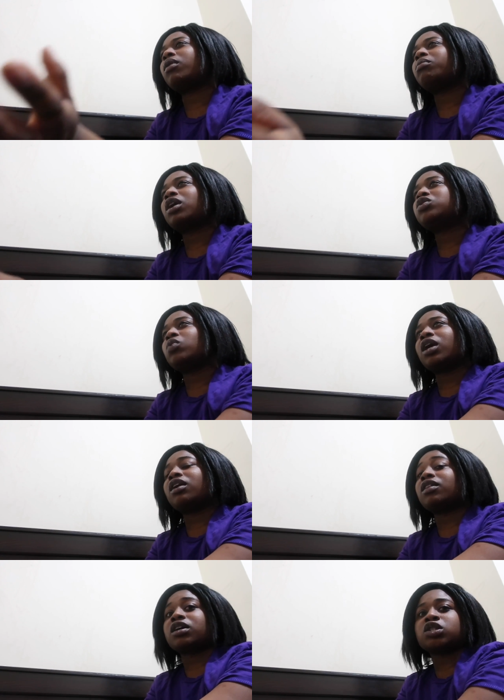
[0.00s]
about? I'm not doing
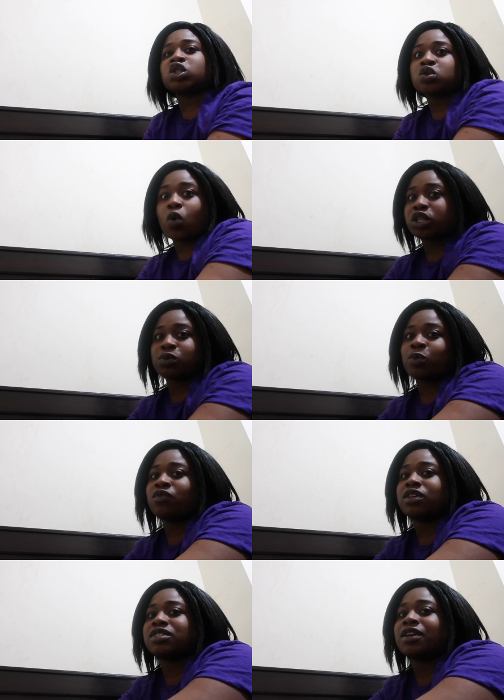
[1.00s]
anything because I was just watching
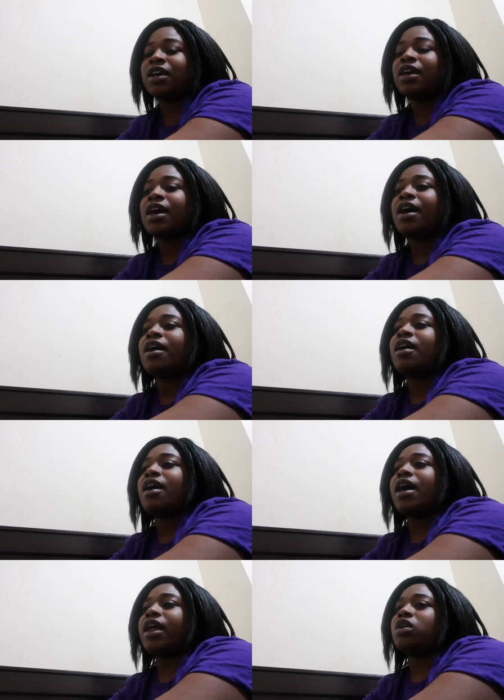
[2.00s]
movies.
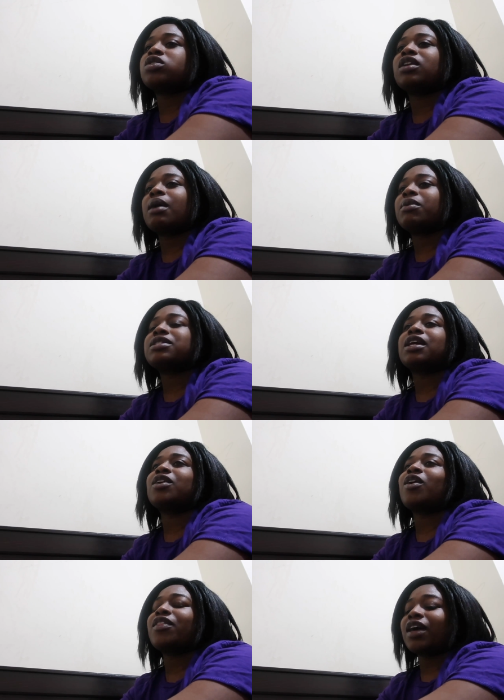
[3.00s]
And I was on MSN
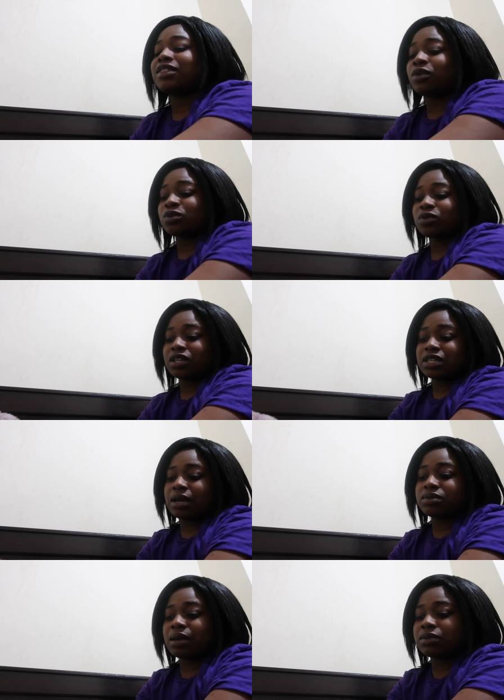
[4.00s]
and all that. Those were the
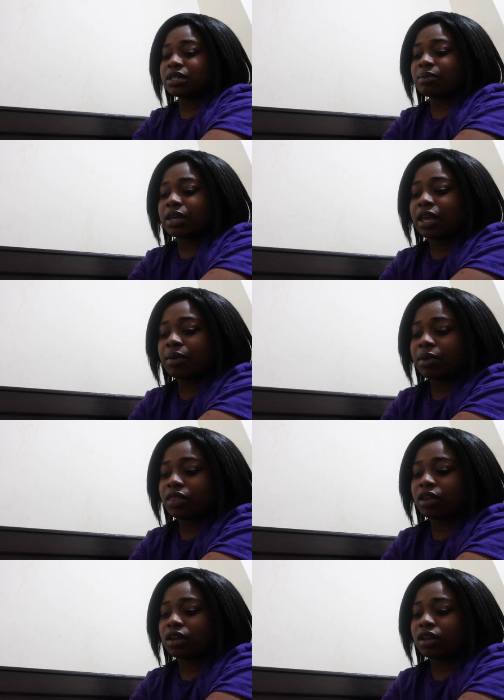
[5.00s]
times MSN came and